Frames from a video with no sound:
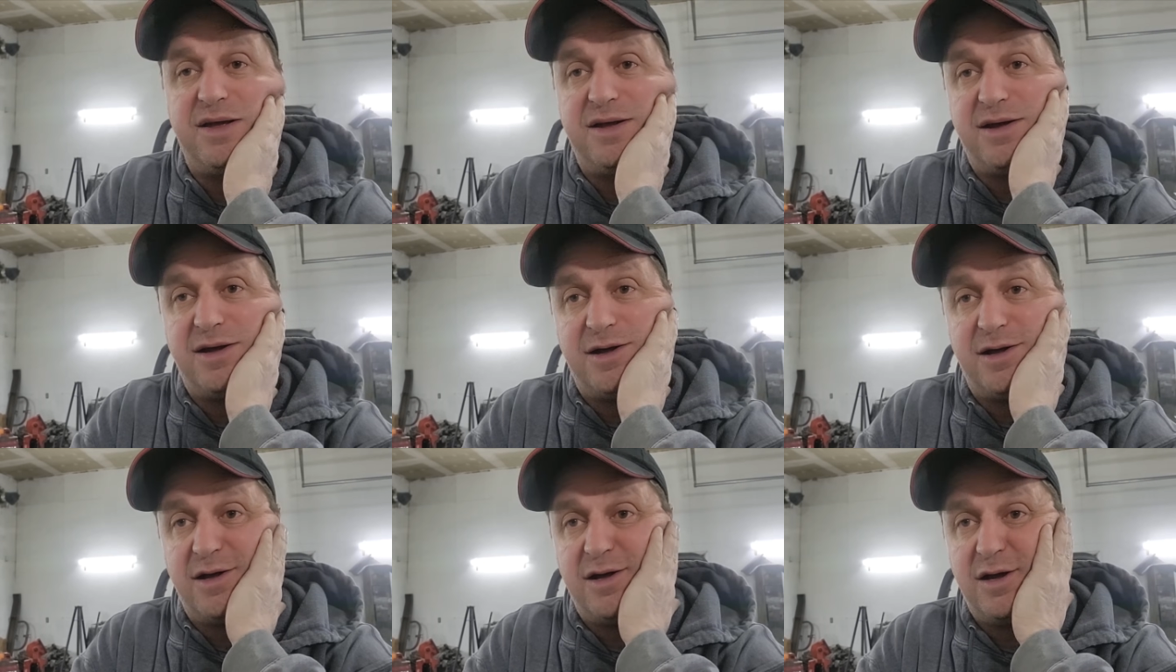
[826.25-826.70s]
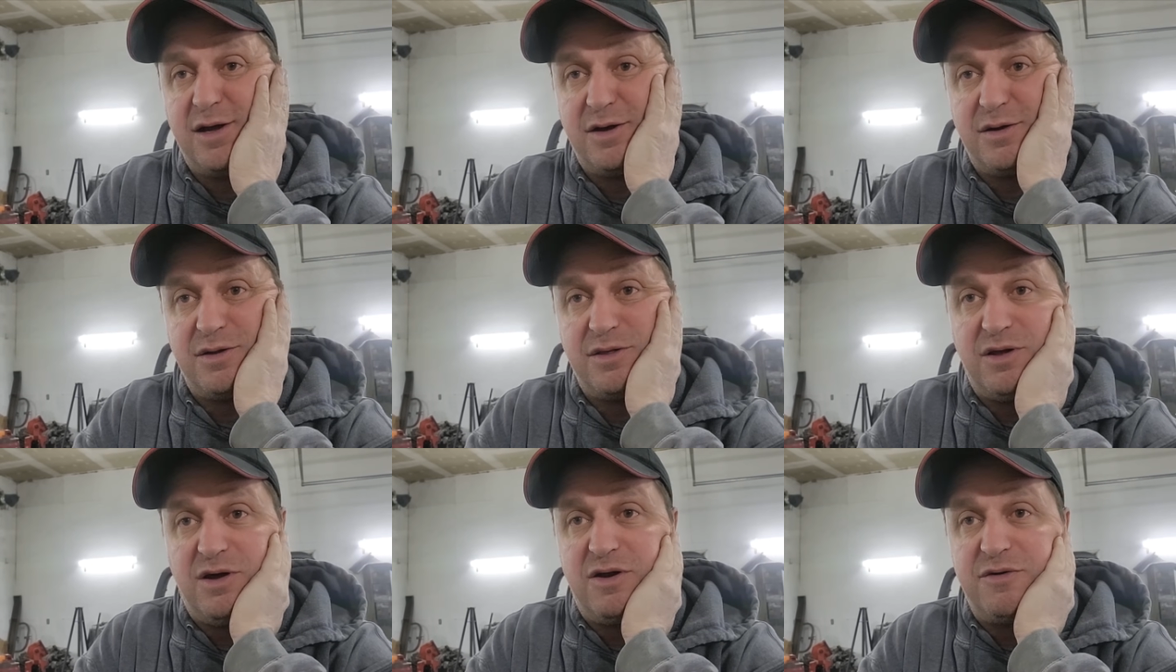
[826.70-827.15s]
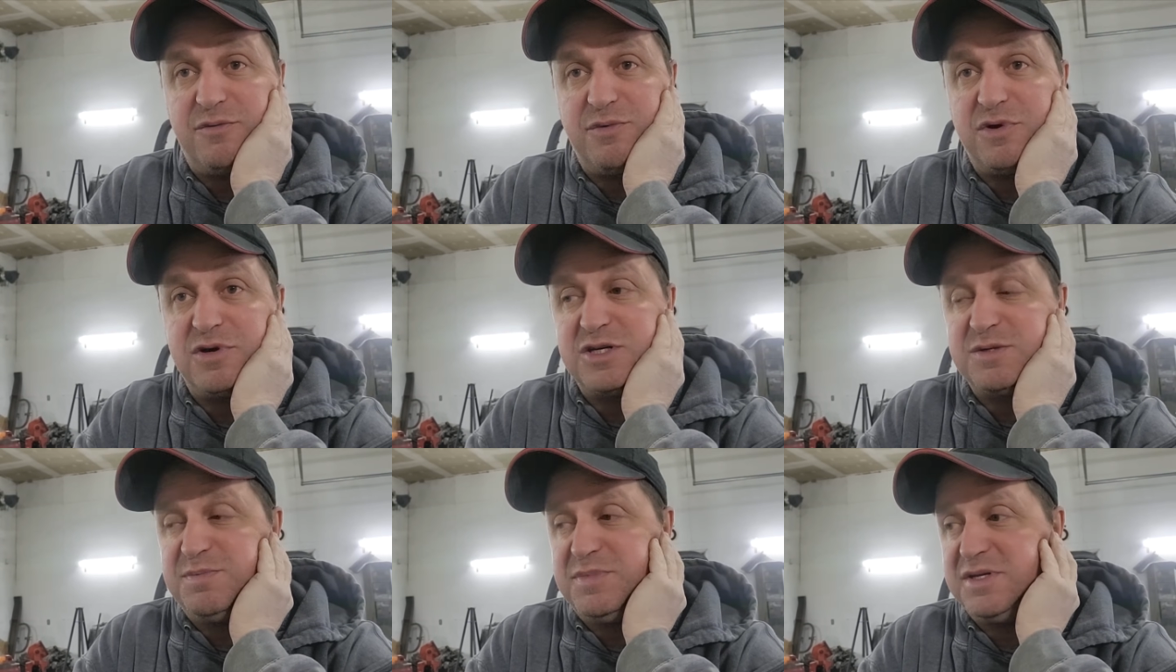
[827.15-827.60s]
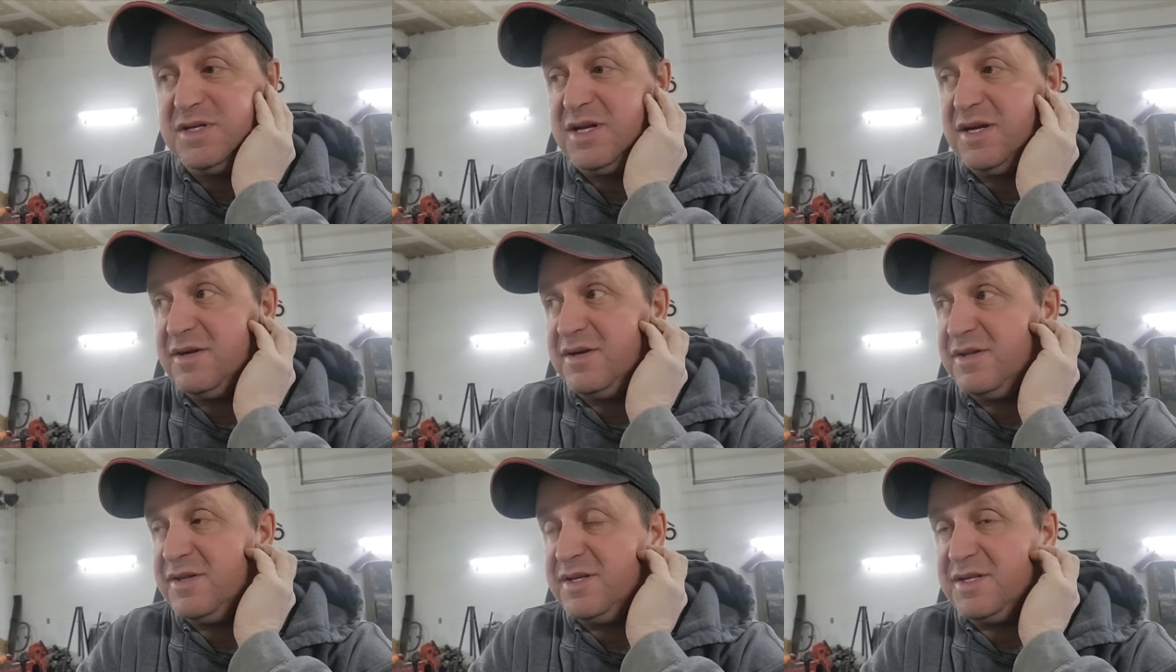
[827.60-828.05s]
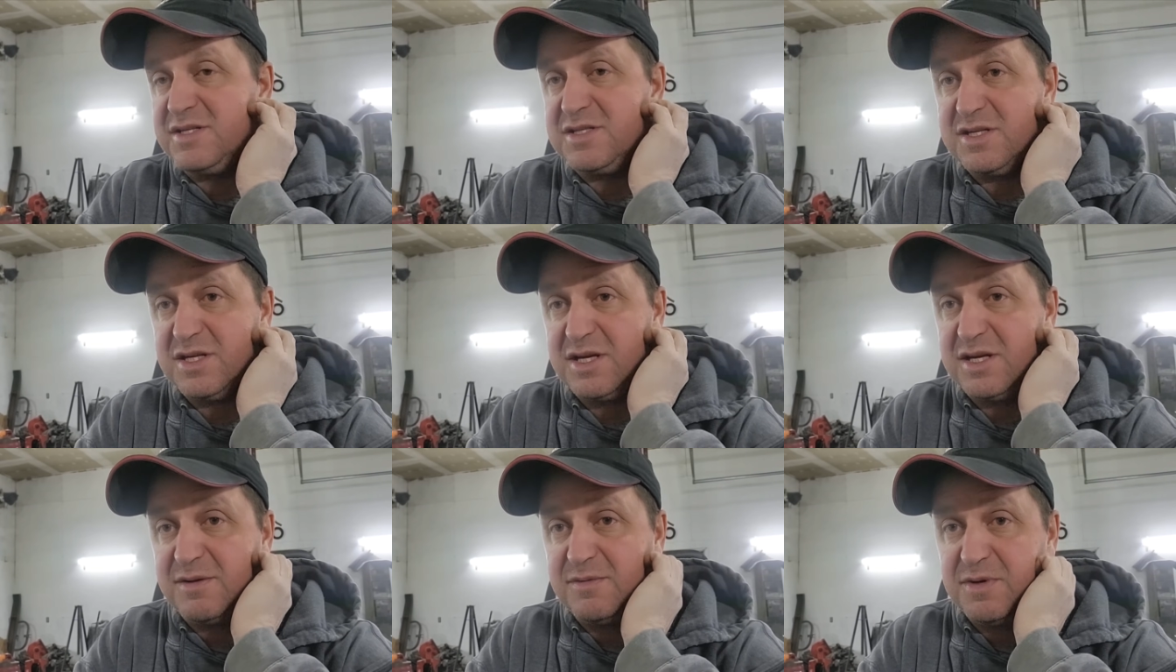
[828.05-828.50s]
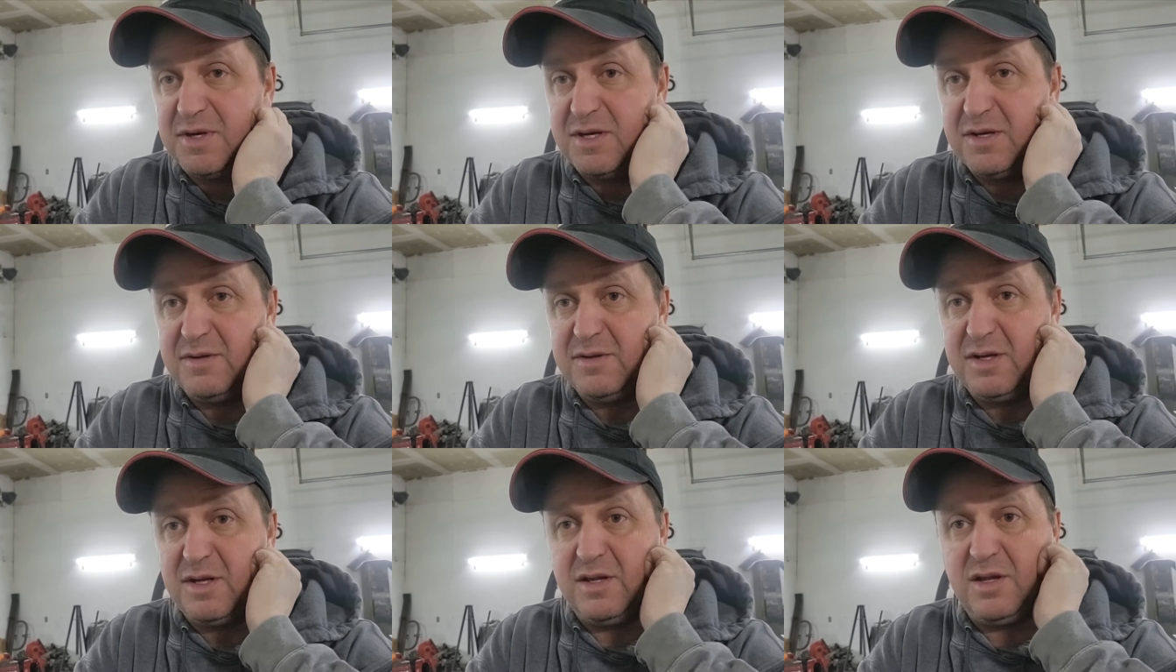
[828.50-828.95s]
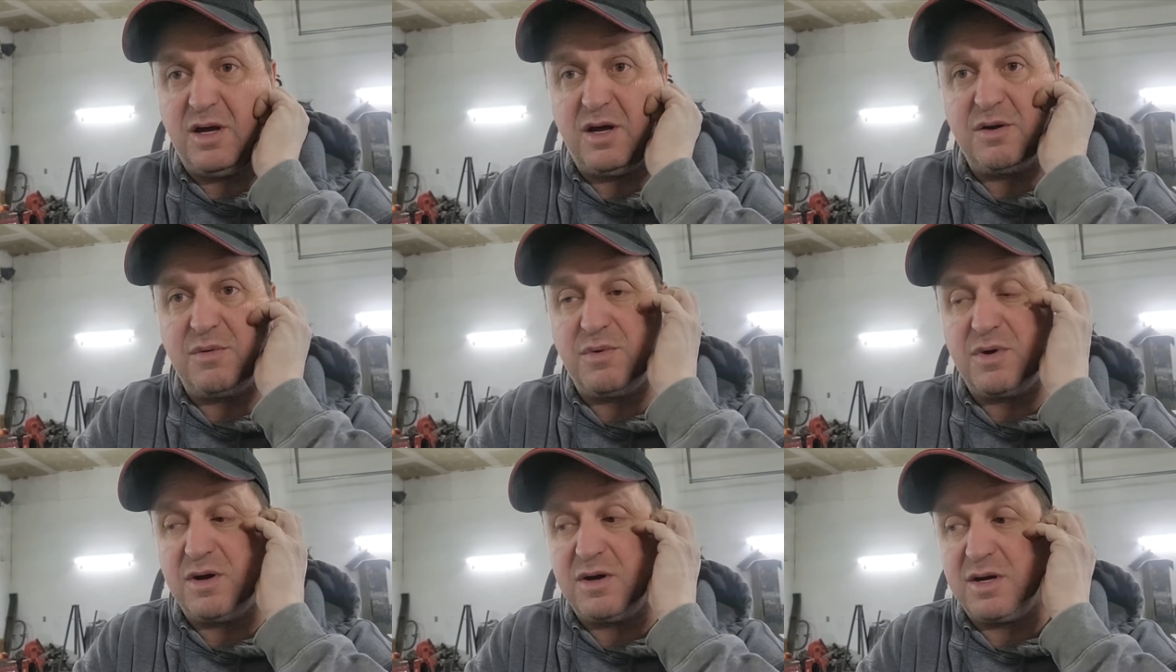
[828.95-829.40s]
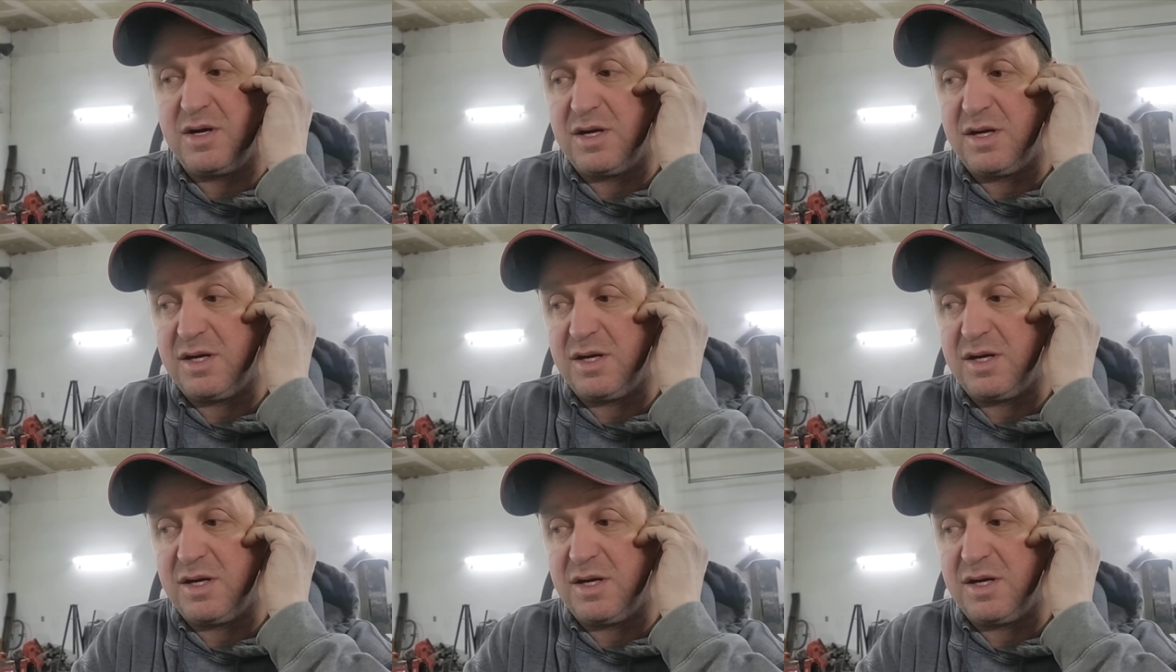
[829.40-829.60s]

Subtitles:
A lot of work's been done to this thing, man. A lot of work.